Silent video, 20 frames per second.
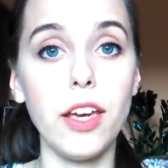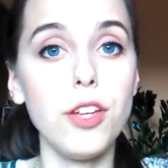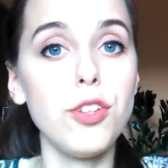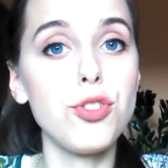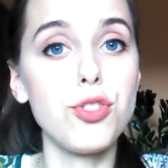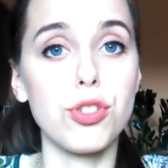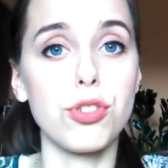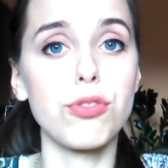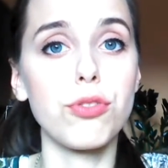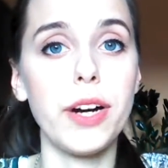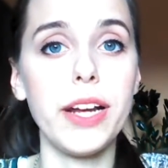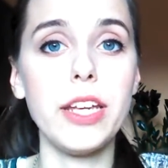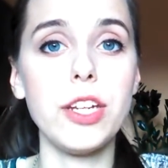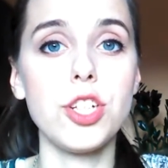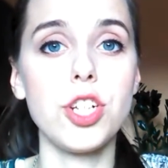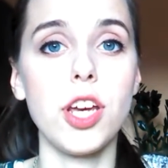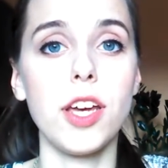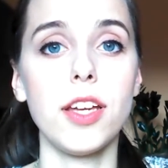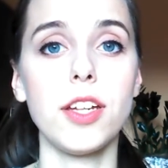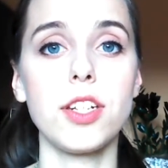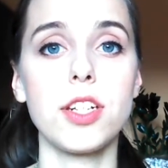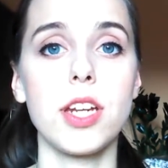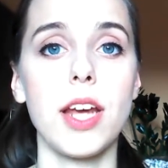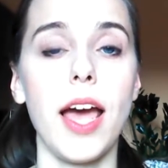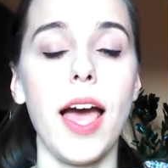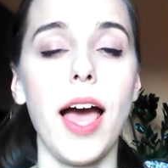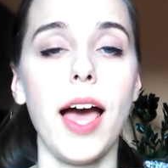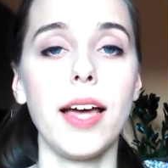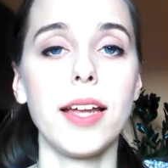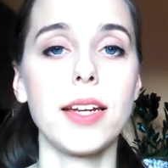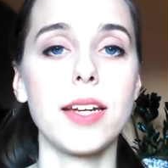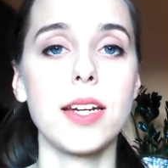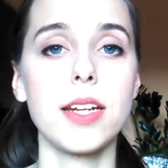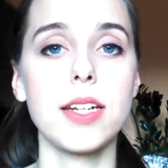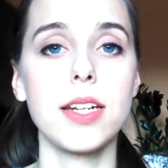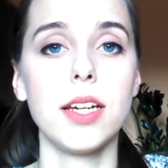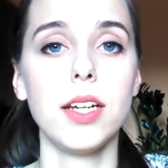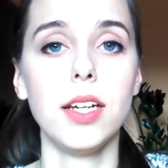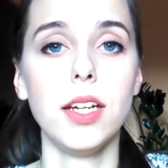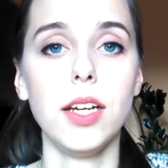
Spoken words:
integrated and